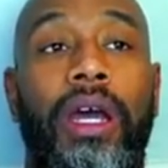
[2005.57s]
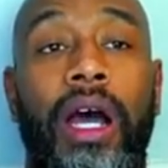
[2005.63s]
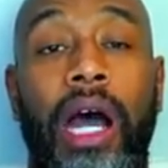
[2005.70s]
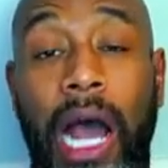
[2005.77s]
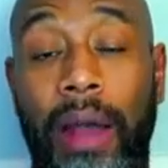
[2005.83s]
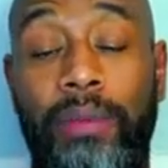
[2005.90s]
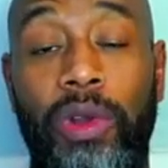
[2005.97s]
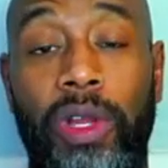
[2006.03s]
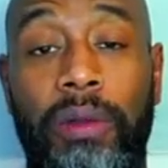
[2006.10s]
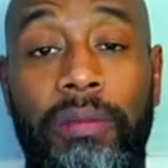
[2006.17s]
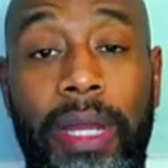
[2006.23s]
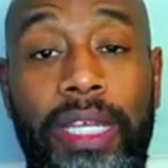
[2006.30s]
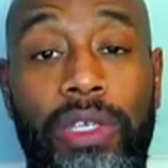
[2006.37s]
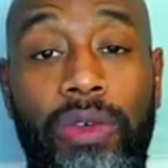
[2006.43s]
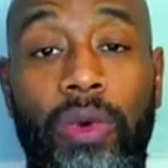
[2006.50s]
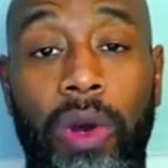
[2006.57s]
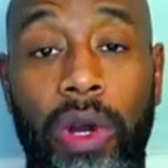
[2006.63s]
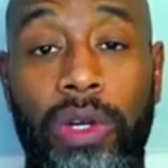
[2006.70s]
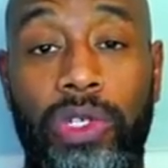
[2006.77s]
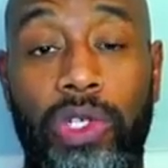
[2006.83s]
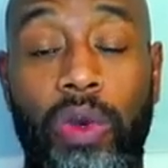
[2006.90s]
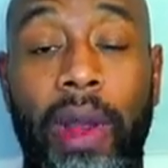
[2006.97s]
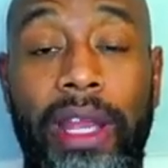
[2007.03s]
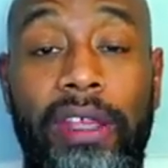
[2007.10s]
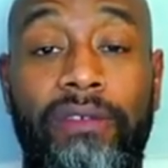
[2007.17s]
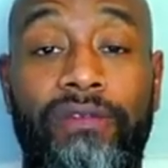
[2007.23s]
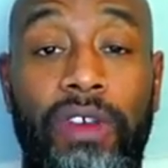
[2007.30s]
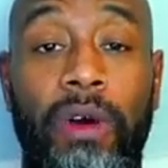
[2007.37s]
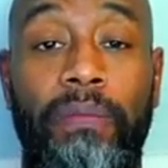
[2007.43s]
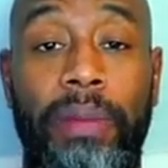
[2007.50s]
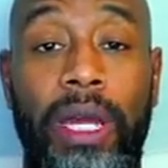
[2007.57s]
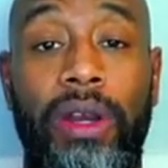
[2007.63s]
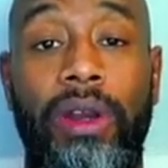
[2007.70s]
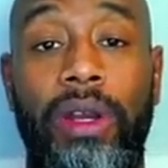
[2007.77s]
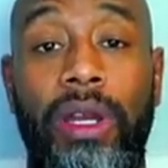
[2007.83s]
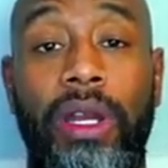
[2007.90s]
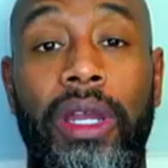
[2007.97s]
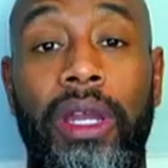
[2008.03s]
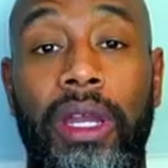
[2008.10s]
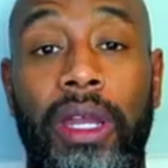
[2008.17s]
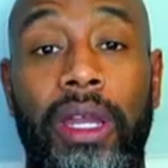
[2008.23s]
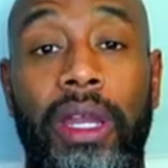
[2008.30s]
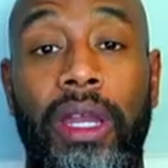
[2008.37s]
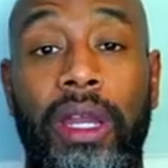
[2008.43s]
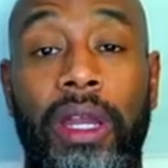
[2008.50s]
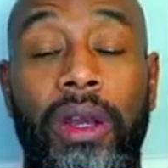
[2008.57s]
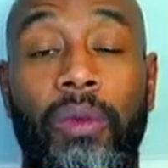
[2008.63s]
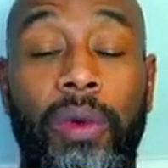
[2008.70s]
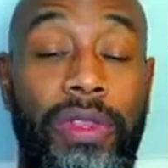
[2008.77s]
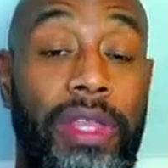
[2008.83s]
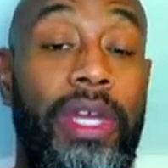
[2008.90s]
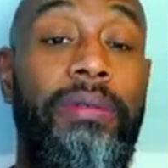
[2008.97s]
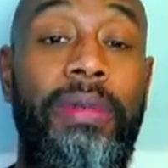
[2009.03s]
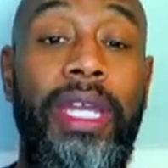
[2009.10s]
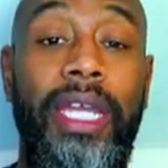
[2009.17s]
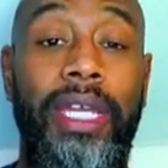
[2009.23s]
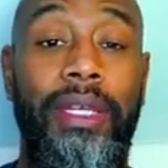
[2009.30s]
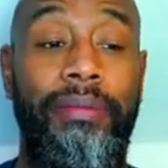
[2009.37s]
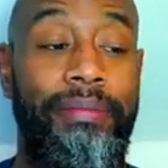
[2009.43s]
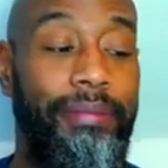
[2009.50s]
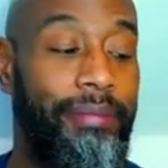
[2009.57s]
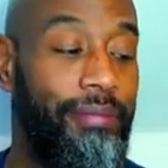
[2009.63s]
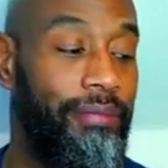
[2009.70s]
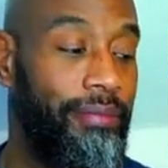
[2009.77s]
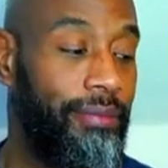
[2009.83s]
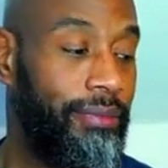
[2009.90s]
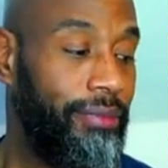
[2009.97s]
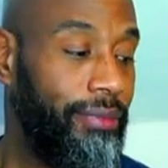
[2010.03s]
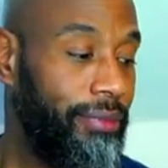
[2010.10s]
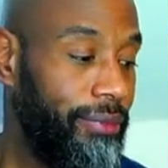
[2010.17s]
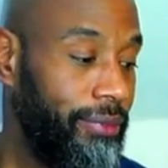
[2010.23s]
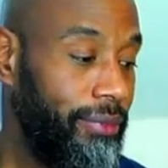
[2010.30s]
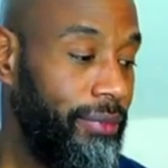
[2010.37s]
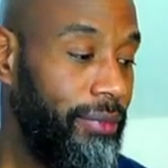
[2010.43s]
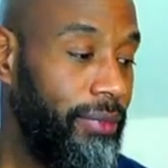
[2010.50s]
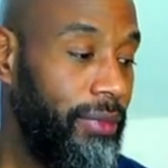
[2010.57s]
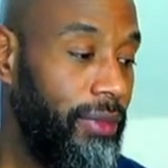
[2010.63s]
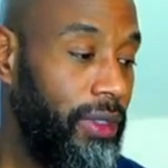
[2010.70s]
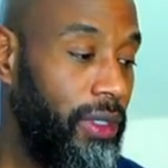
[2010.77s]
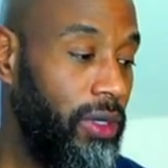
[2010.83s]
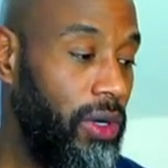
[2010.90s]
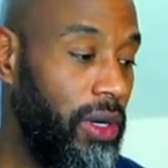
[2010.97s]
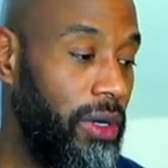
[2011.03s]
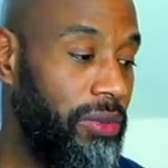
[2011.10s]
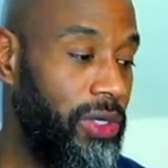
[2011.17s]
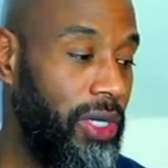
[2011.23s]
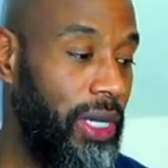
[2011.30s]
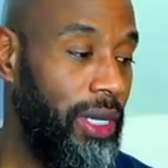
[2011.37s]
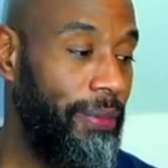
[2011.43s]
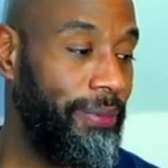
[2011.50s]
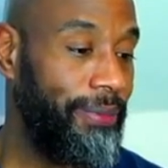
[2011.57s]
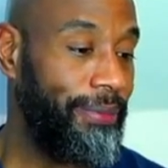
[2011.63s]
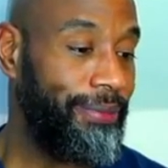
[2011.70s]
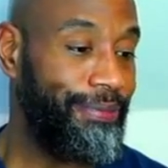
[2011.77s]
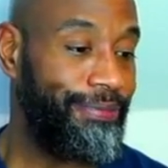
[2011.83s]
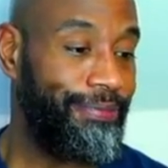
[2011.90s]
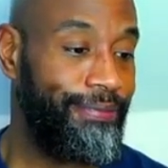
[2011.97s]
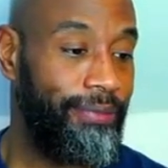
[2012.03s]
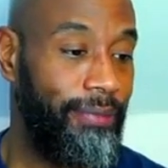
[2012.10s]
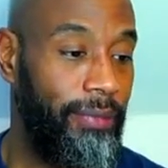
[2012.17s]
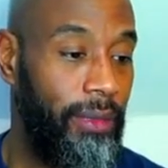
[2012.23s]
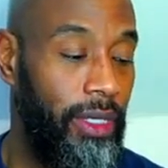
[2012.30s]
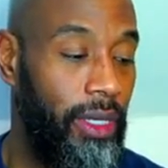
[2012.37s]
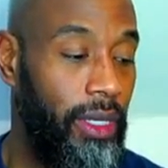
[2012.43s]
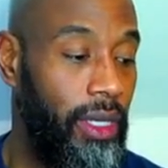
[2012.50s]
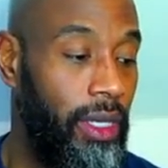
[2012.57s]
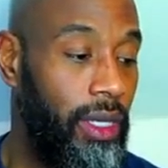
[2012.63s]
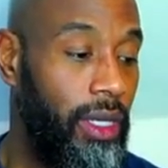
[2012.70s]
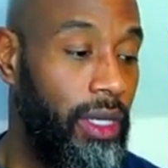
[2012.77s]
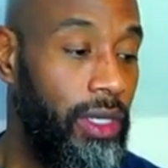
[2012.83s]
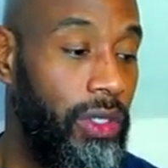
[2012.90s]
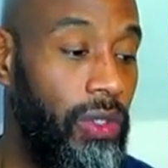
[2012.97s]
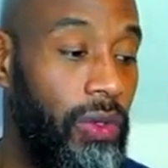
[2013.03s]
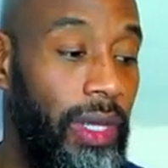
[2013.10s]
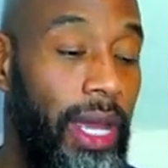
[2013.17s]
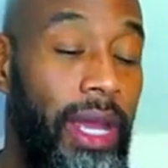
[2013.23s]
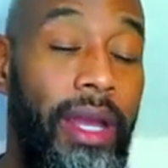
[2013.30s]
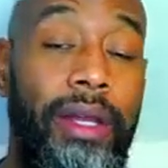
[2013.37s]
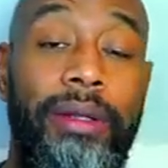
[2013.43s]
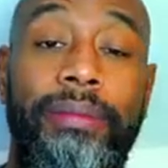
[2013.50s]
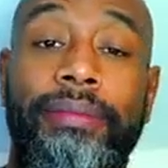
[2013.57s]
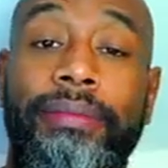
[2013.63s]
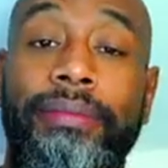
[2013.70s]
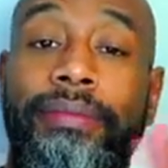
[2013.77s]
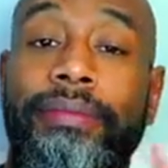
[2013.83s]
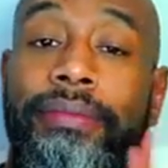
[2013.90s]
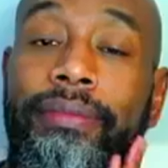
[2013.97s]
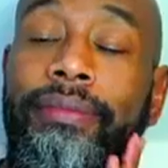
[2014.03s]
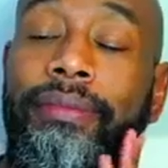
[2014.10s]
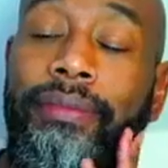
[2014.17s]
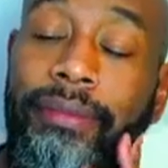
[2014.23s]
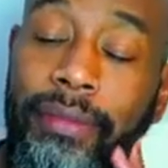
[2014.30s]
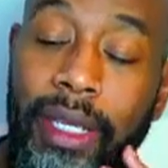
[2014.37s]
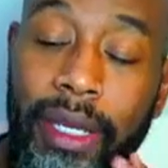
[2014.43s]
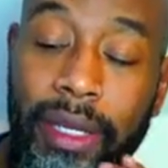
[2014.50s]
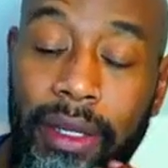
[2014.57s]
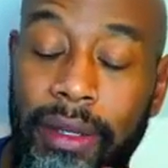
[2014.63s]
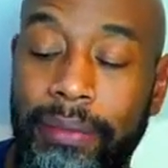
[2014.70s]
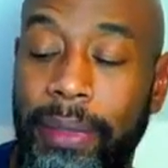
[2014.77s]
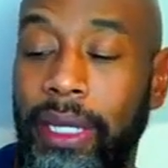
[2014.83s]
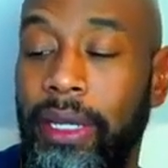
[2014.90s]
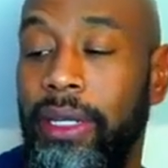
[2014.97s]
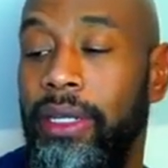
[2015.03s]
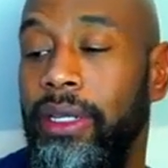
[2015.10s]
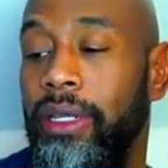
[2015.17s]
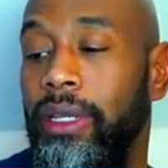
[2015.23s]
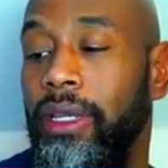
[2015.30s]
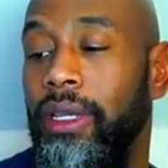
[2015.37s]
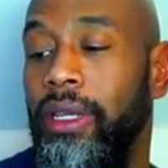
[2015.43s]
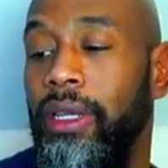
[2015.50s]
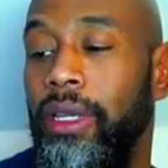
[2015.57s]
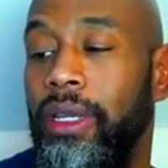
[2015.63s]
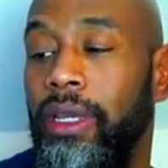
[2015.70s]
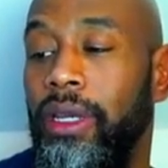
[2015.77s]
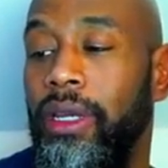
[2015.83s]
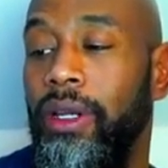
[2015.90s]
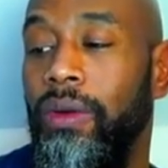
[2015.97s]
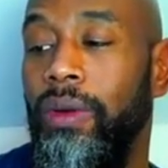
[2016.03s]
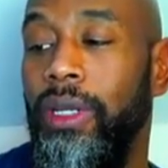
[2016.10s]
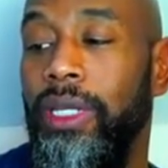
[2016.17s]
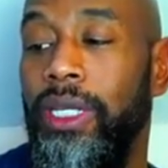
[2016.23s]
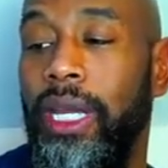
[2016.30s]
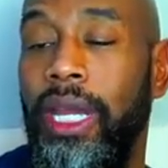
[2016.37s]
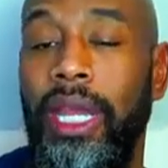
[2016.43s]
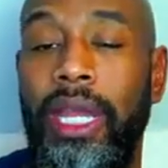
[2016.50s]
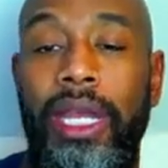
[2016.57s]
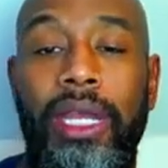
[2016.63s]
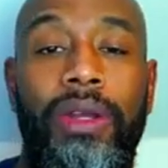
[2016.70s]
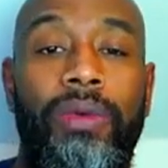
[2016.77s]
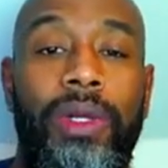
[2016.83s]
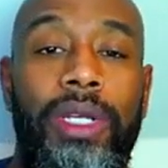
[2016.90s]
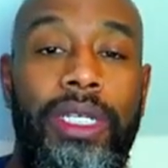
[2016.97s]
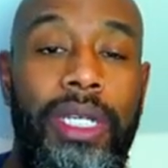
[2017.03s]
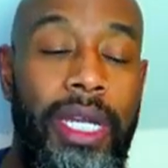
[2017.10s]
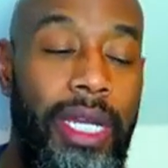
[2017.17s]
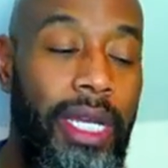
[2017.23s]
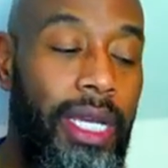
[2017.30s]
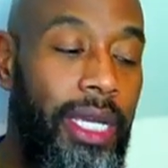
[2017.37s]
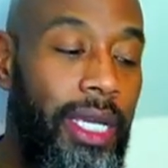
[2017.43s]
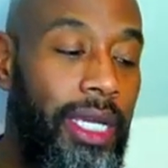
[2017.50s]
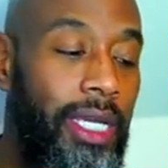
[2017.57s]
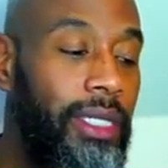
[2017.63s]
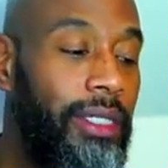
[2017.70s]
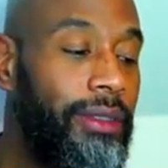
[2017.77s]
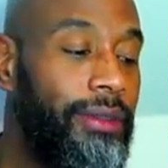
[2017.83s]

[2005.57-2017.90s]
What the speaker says: "I'm going to make you hurt so I can feel better within me." You know what I'm saying? So yeah, man, what a day, what a day.